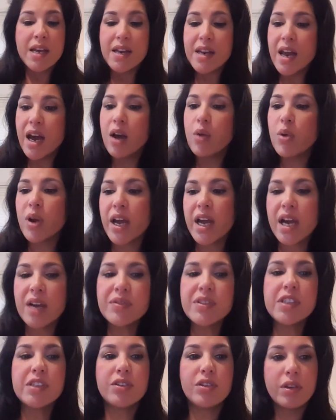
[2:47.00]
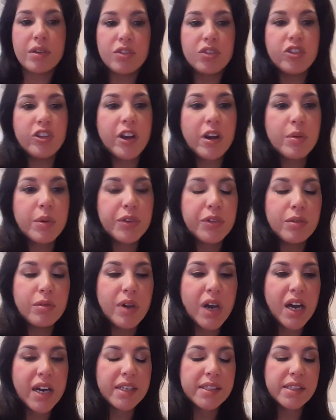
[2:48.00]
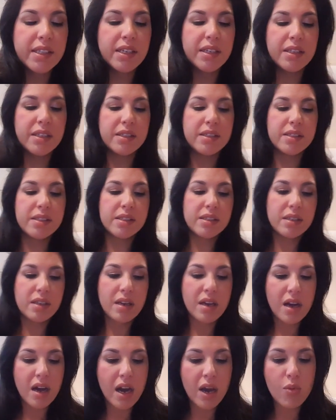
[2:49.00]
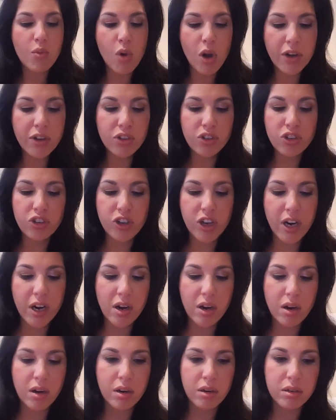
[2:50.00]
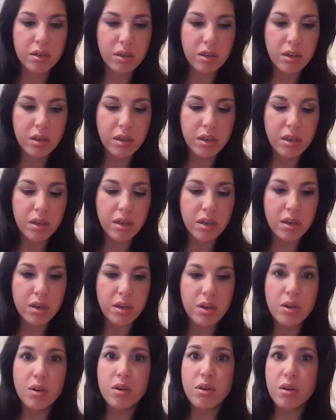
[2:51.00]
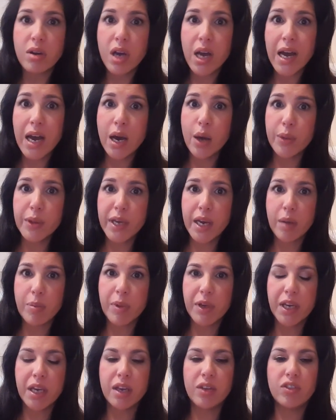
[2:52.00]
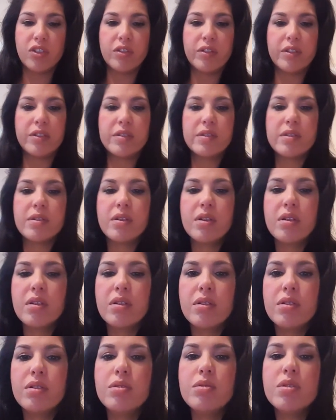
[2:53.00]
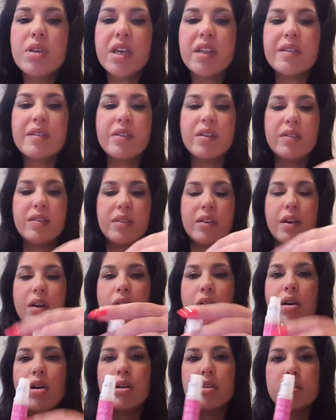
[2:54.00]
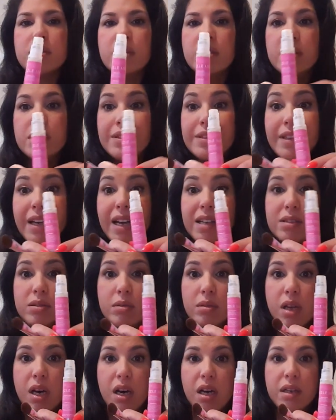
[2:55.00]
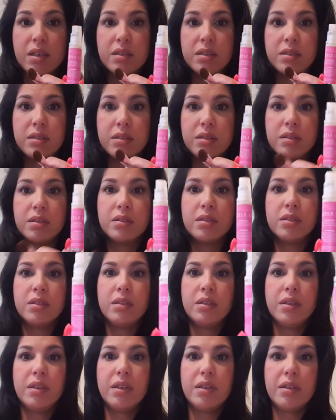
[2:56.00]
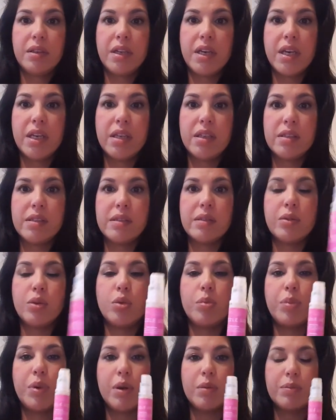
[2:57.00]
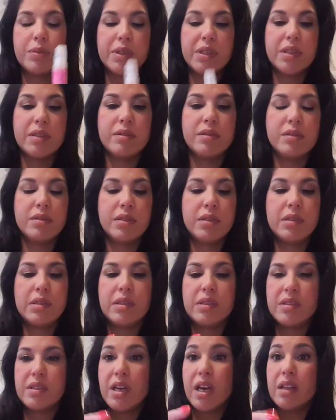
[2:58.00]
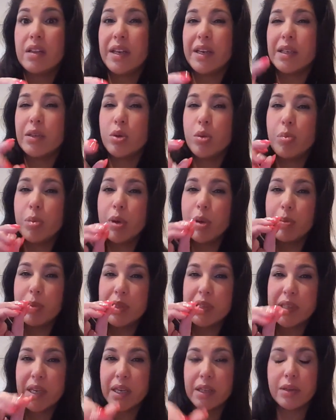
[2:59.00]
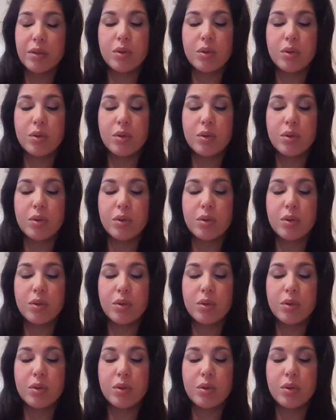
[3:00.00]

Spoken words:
Now, what I have to share with you guys is I want to share how the application is. You get this thing called Dazzle Lock. Okay, it's a little pump. It's got like a little plump. It's like a